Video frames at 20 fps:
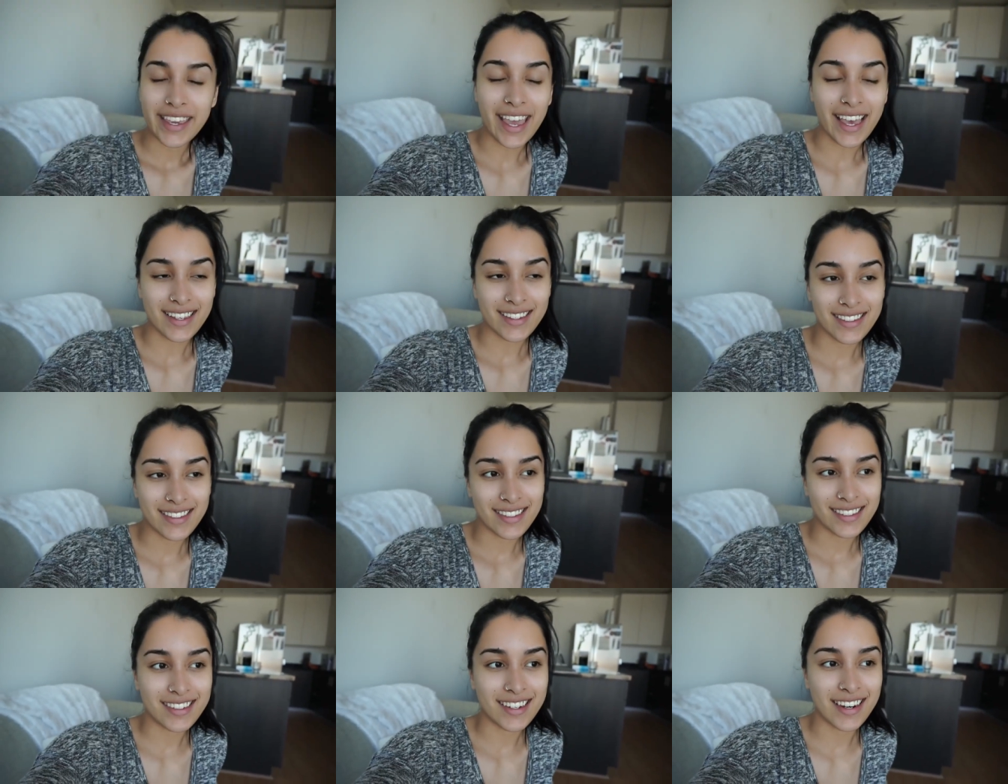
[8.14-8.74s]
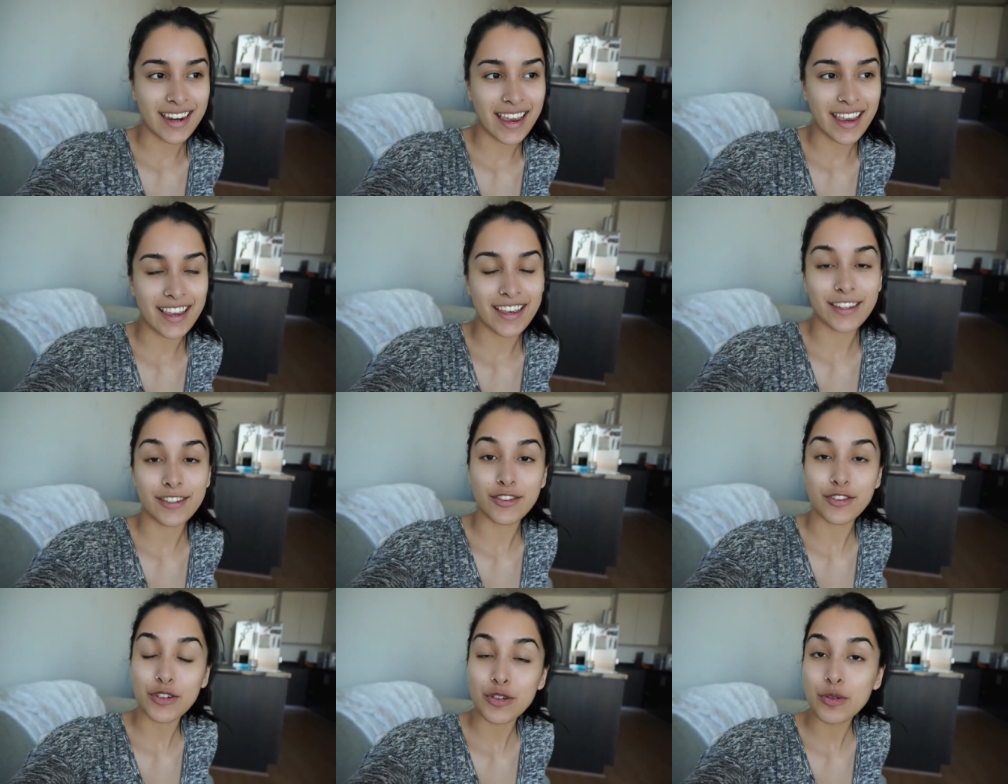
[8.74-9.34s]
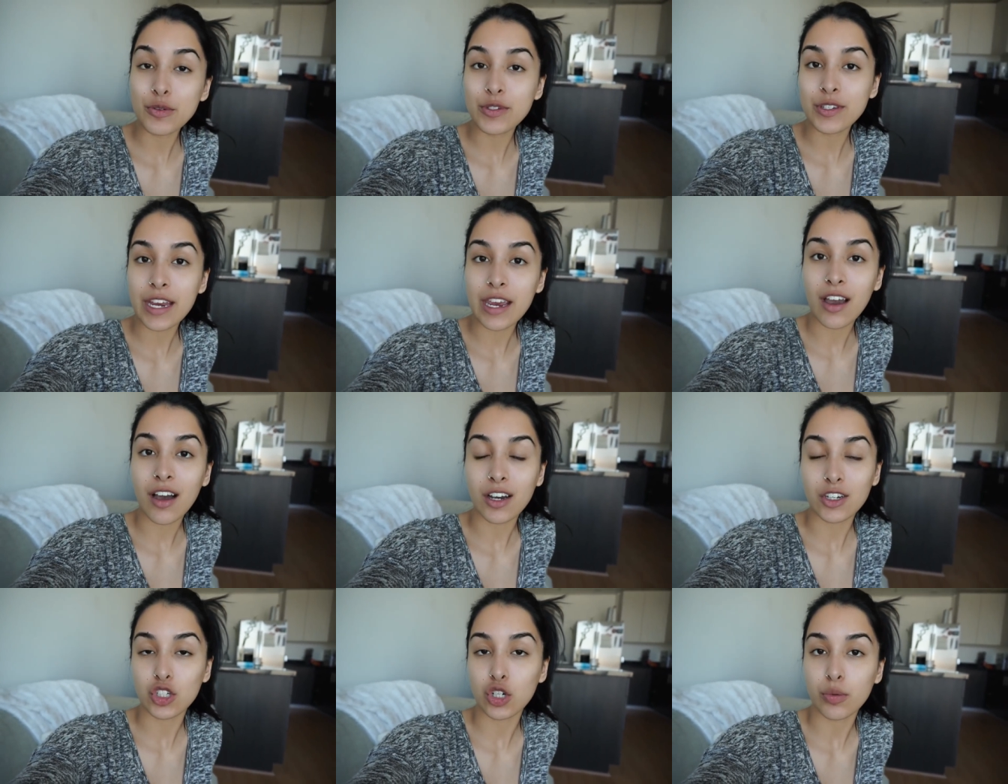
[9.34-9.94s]
Yes, today is Tuesday,
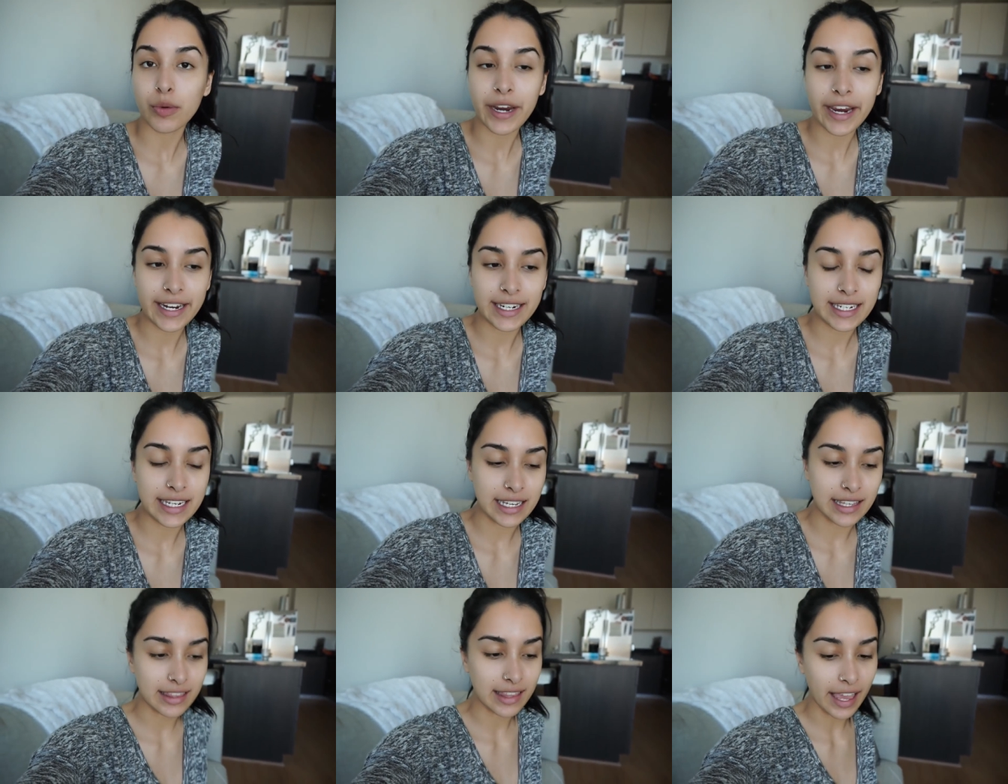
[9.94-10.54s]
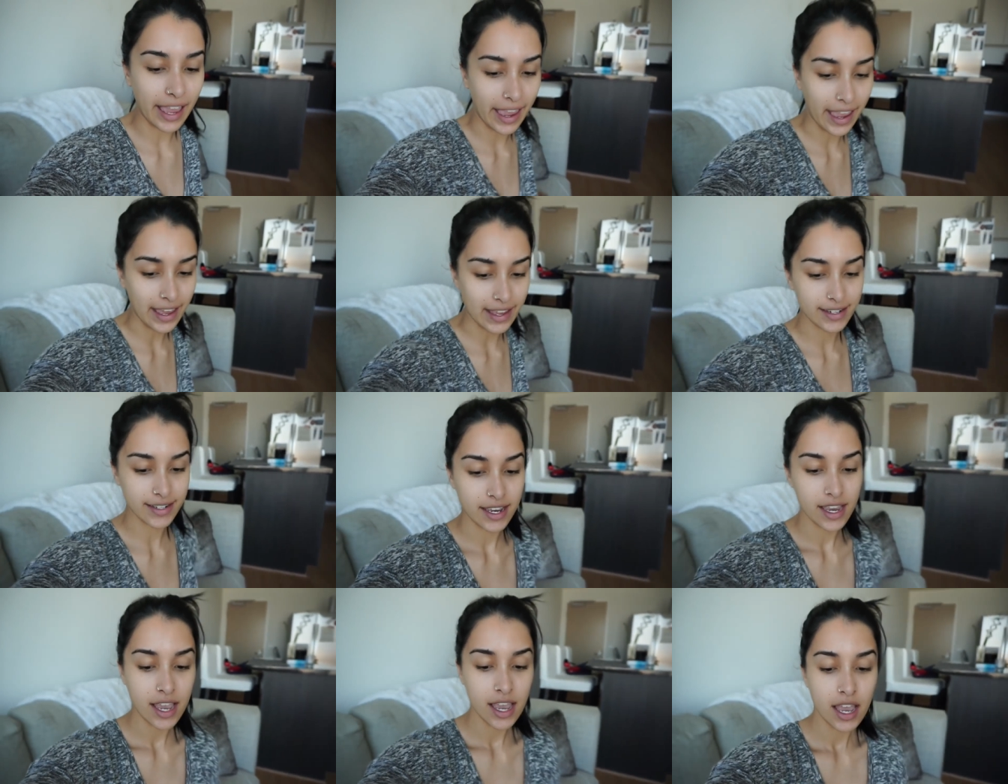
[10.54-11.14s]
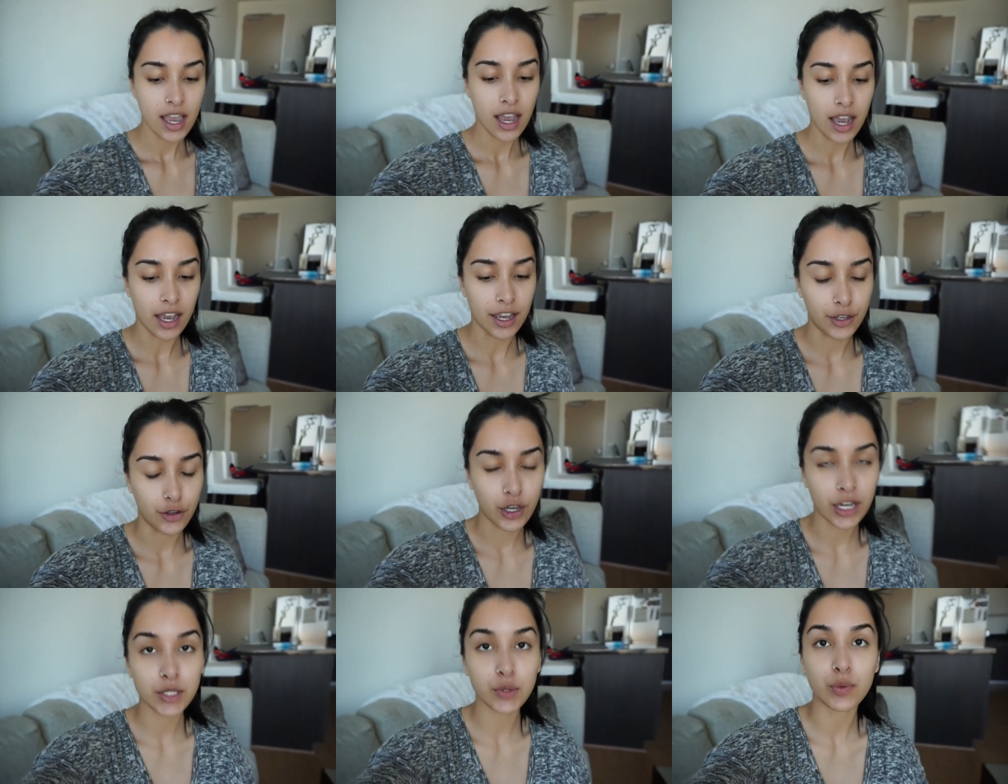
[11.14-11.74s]
October 18th, and uh,
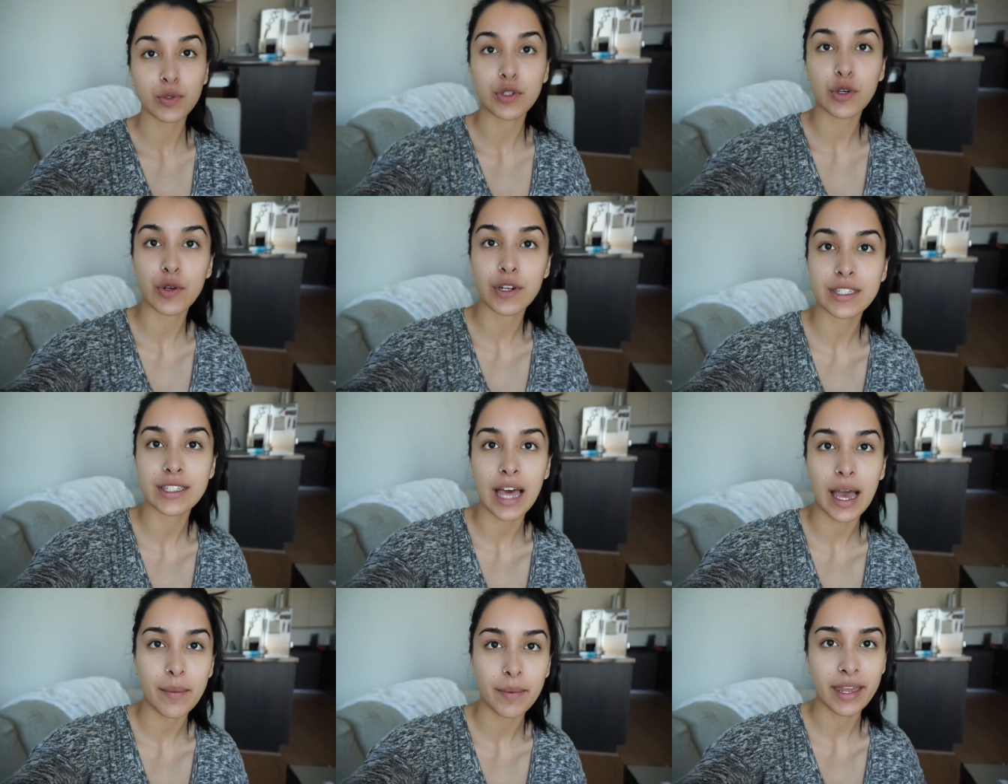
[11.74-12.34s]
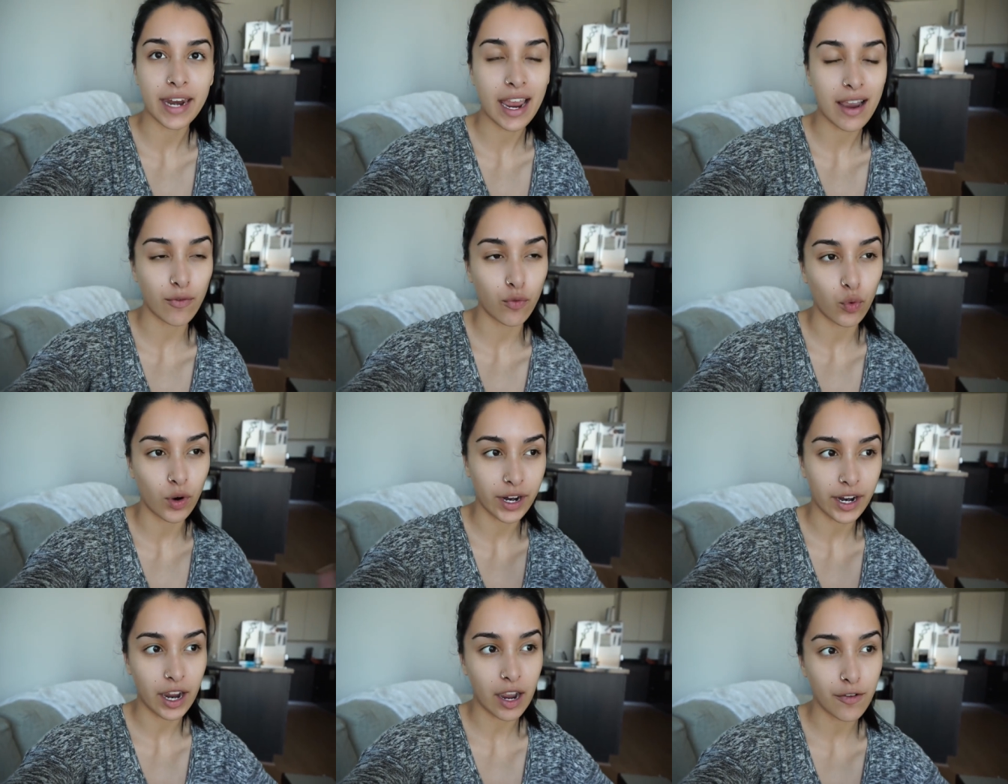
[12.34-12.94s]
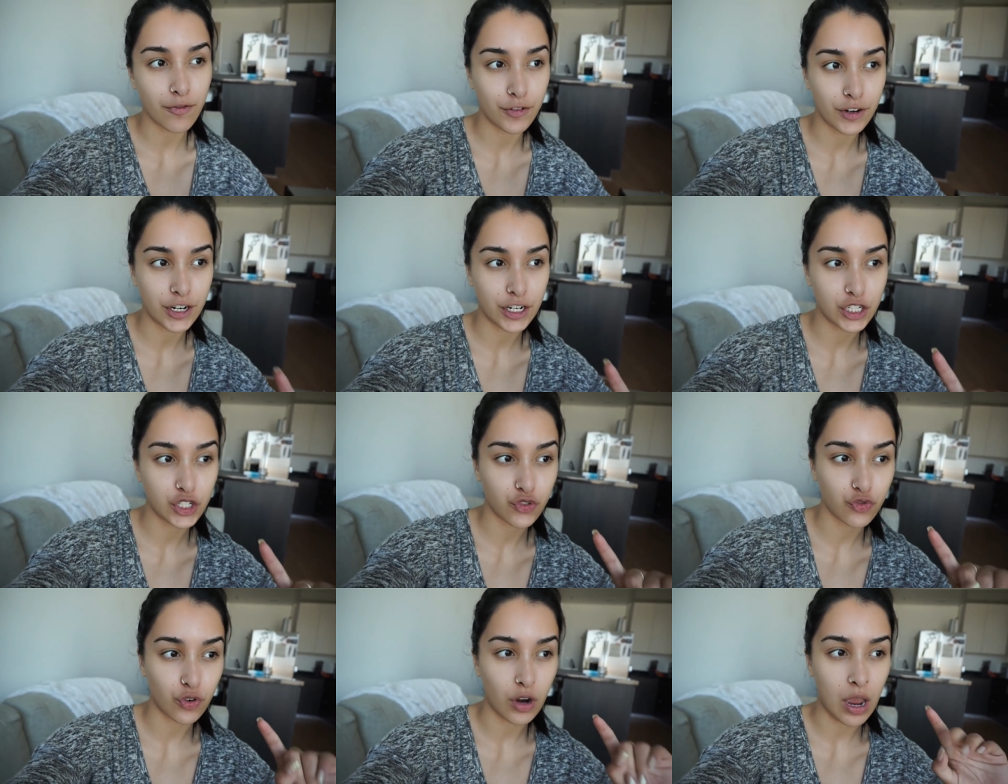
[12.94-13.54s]
you guys will notice that I'm gonna have workout
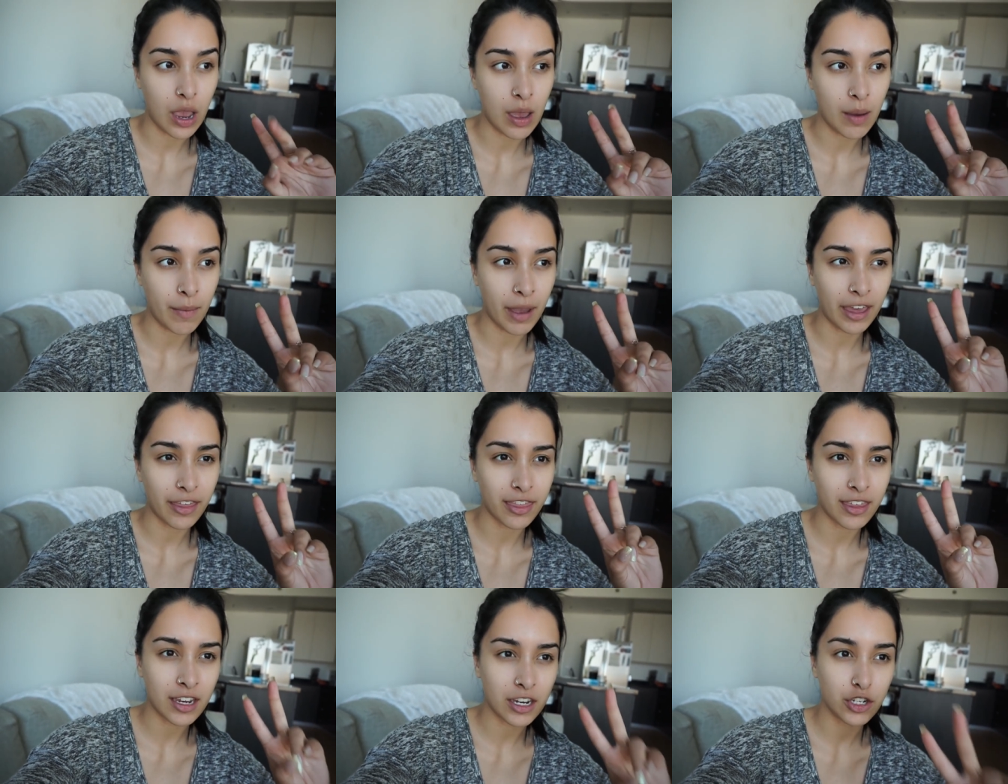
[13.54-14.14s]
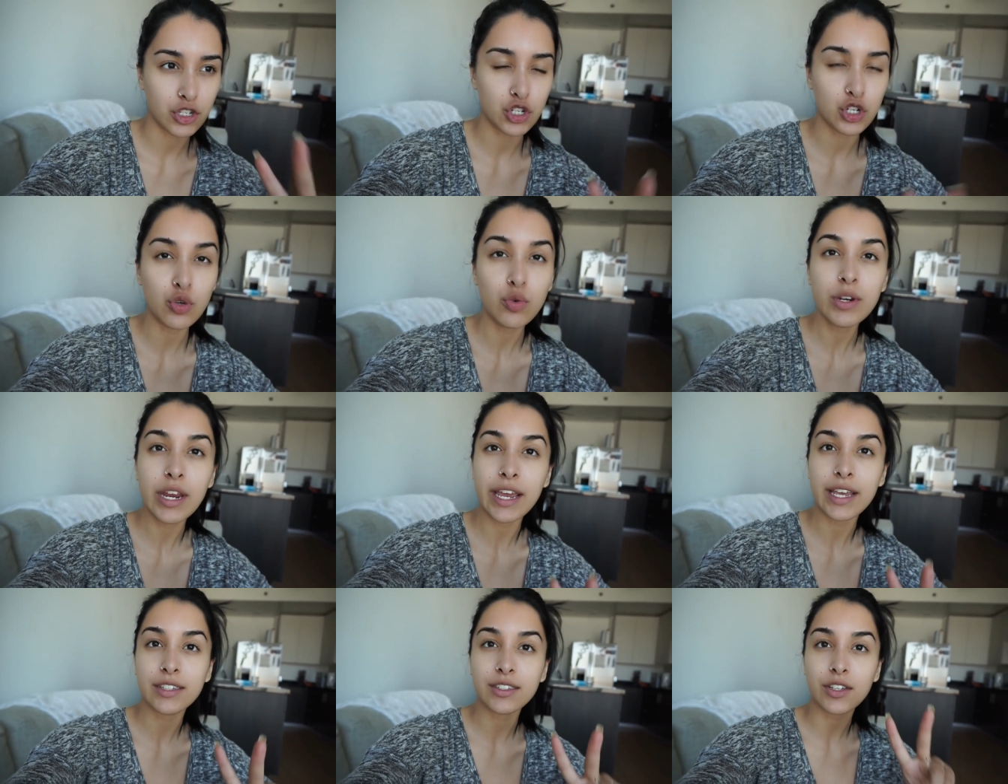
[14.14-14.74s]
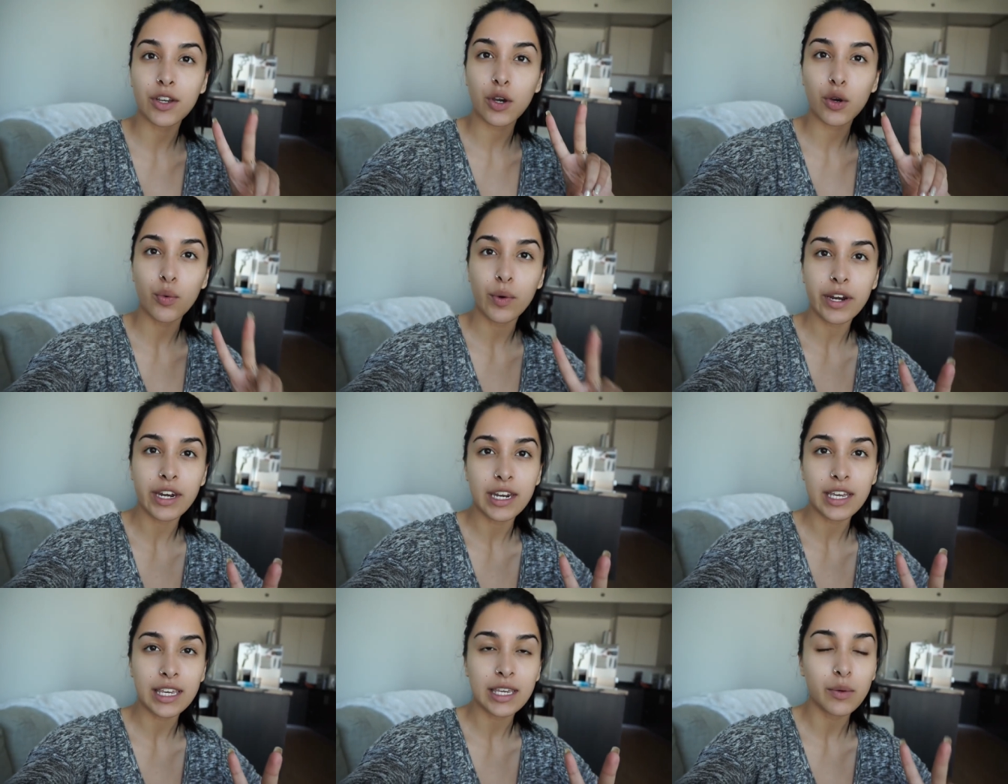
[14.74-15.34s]
footage from, I think, two days ago
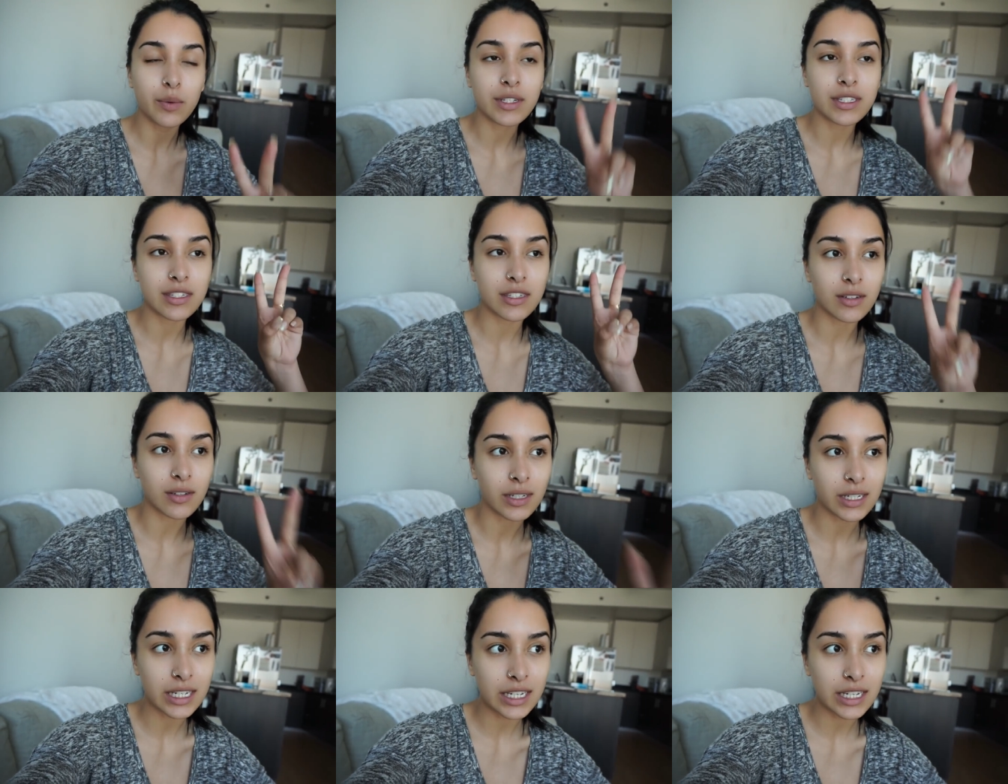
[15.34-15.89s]
when Nikki was still